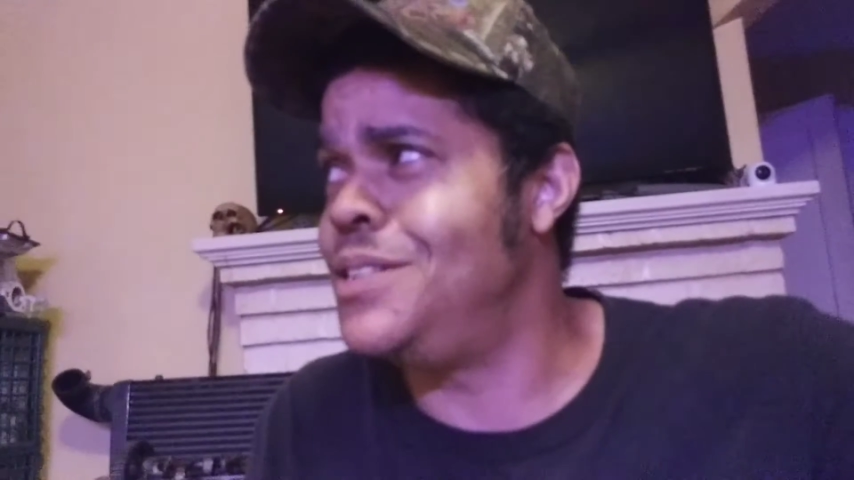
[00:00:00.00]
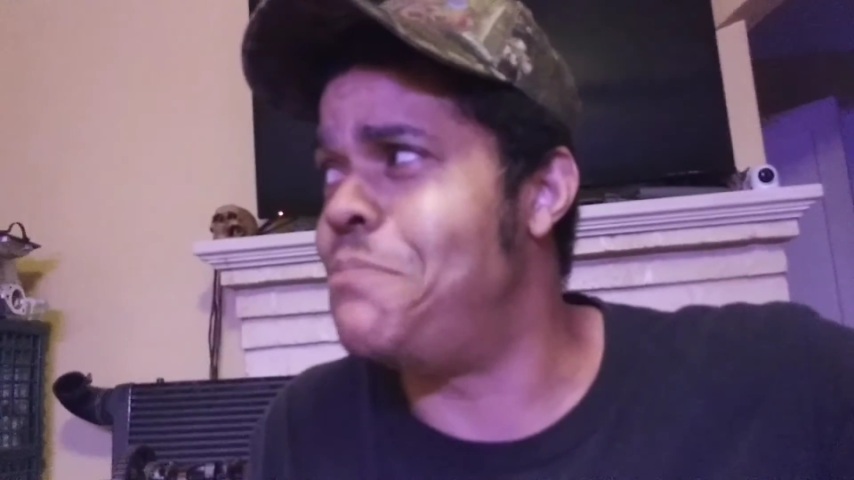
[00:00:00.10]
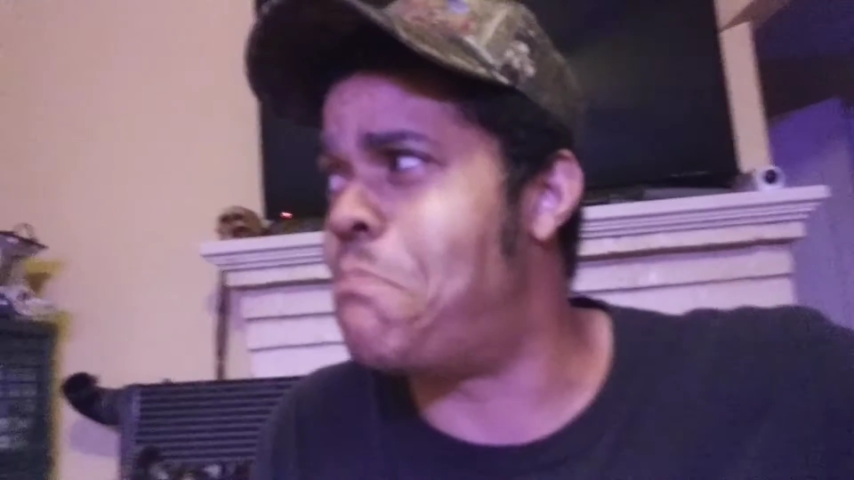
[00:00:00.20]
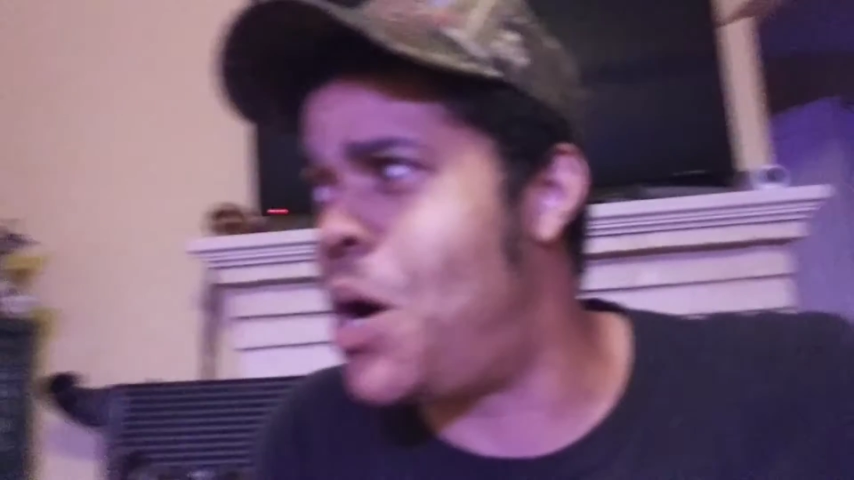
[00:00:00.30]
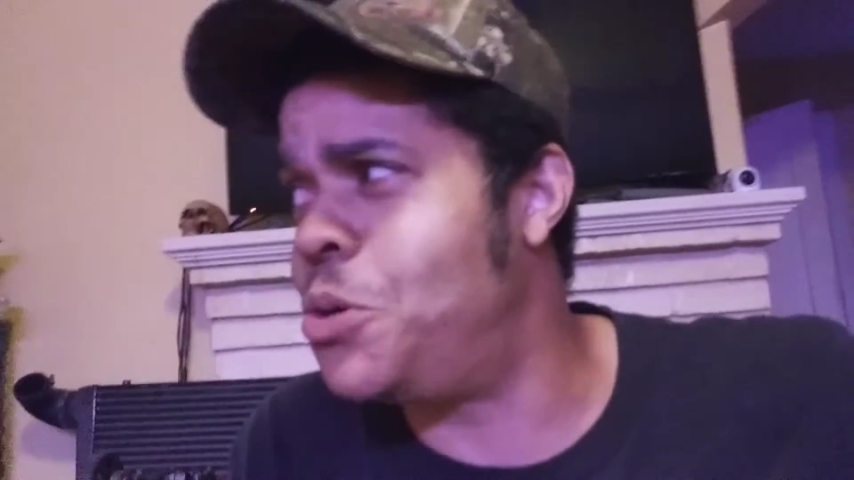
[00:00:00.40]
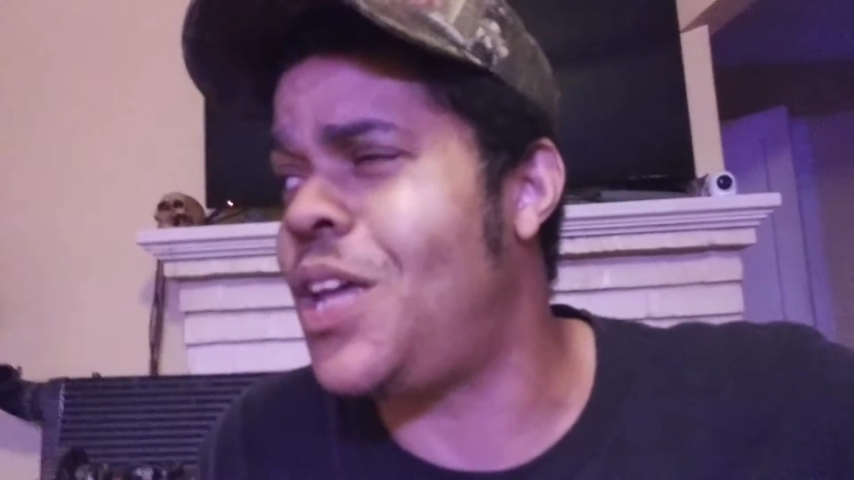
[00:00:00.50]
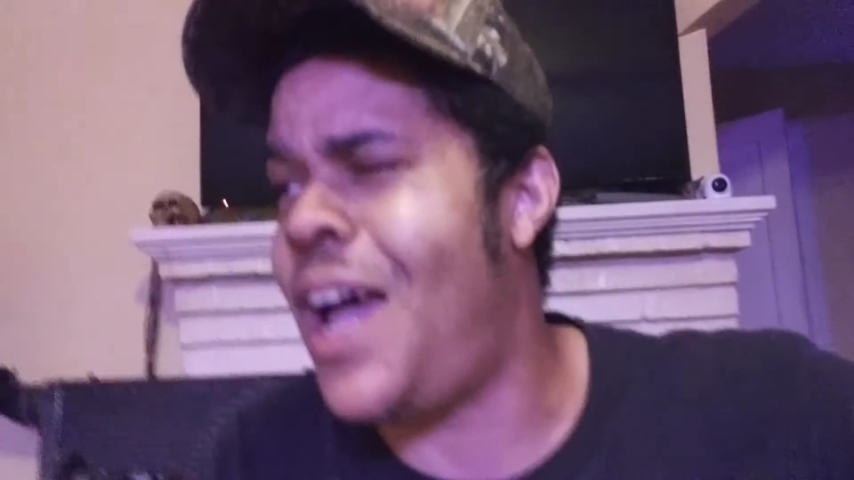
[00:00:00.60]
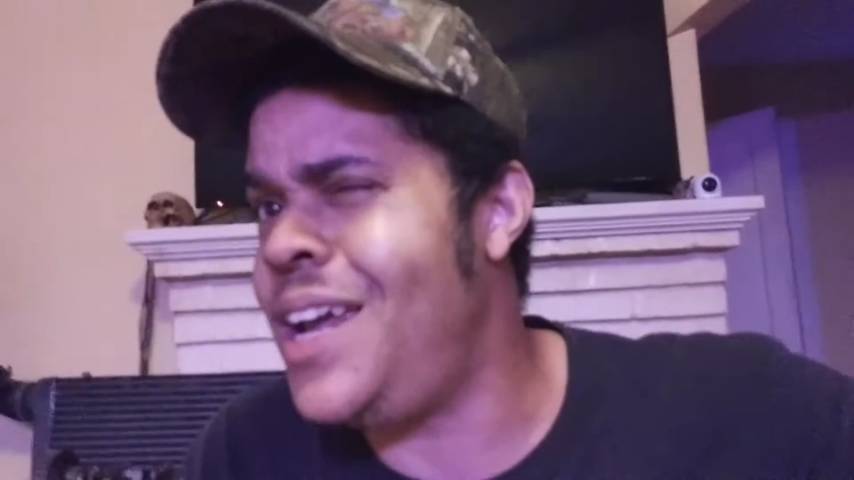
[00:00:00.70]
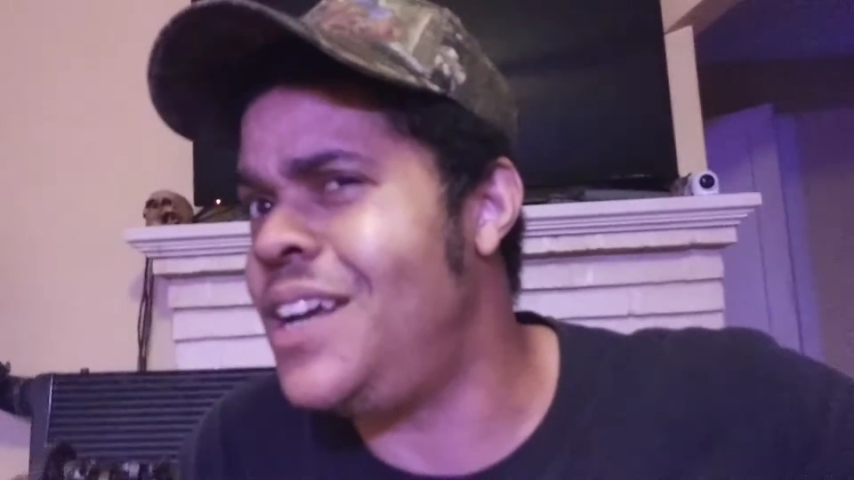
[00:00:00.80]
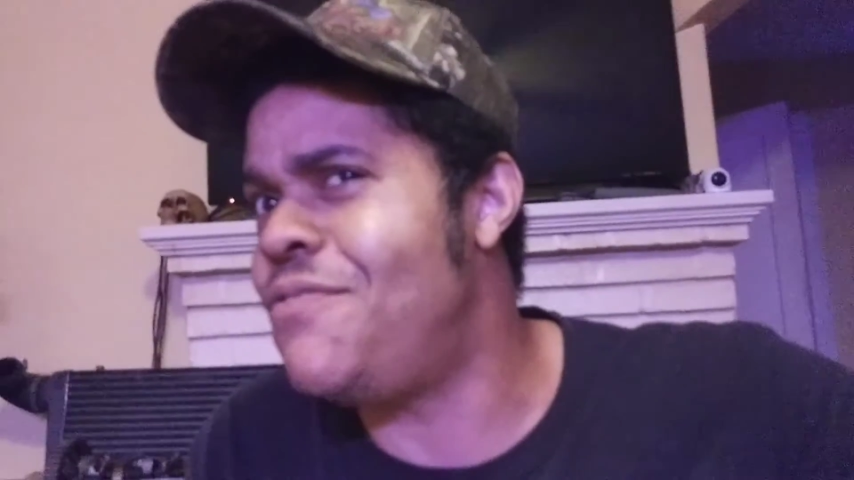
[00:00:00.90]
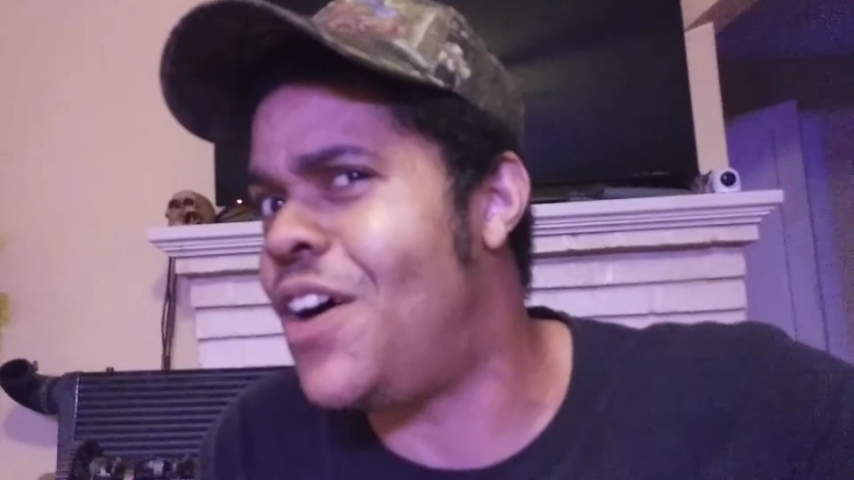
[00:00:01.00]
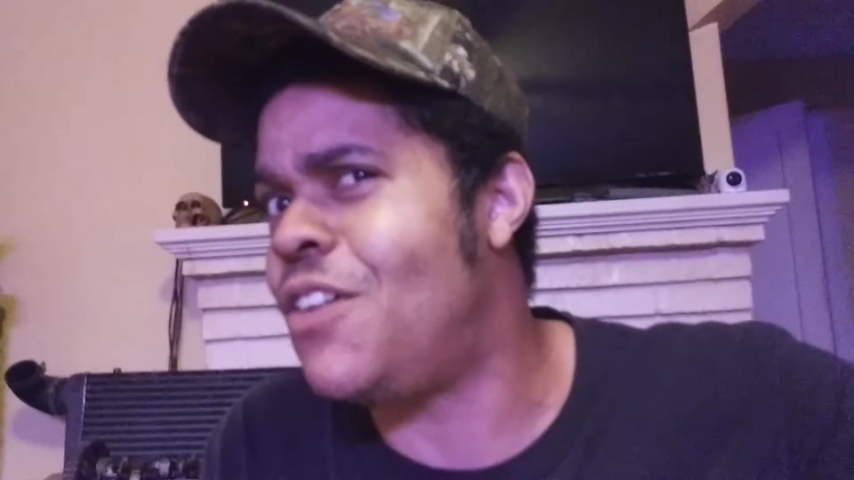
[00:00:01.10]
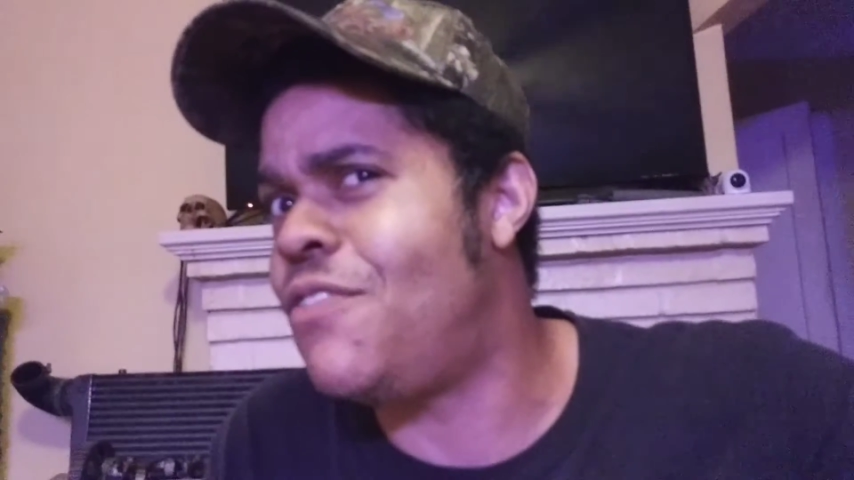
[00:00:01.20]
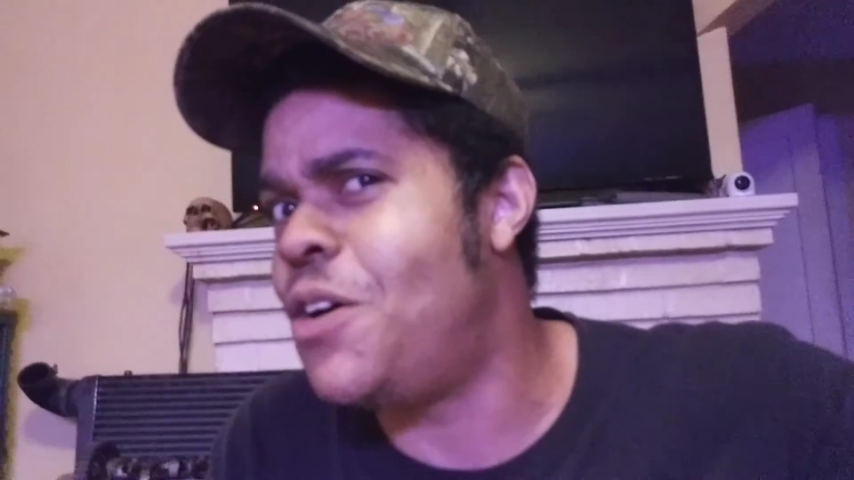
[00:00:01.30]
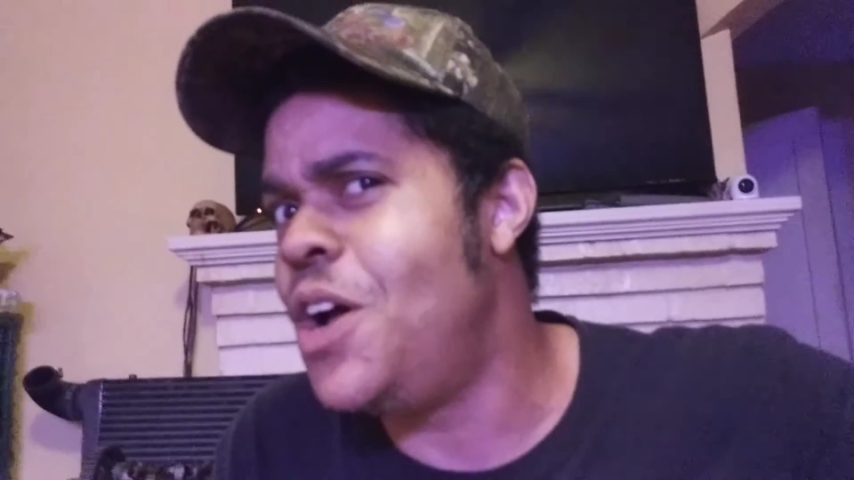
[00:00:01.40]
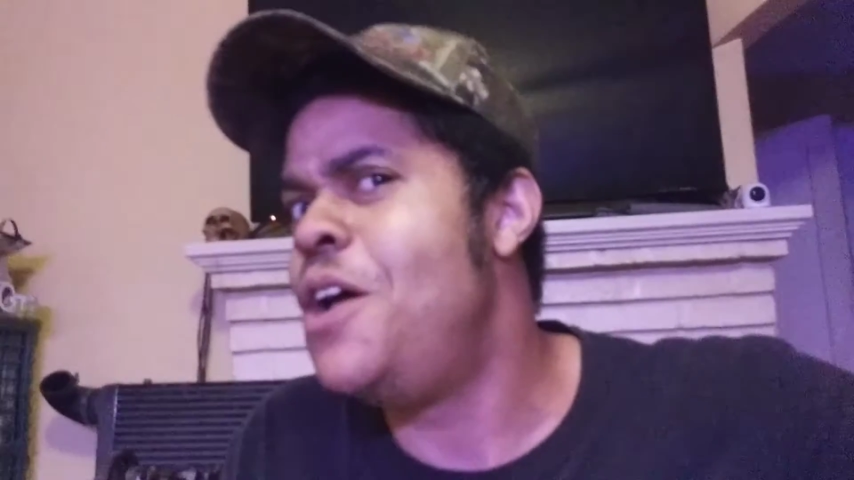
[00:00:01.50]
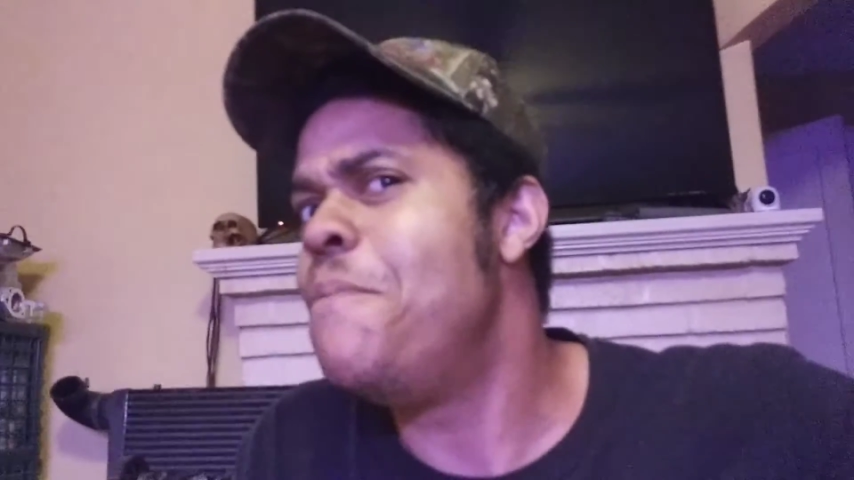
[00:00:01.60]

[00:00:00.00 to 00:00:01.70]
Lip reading: the most hated Volvo.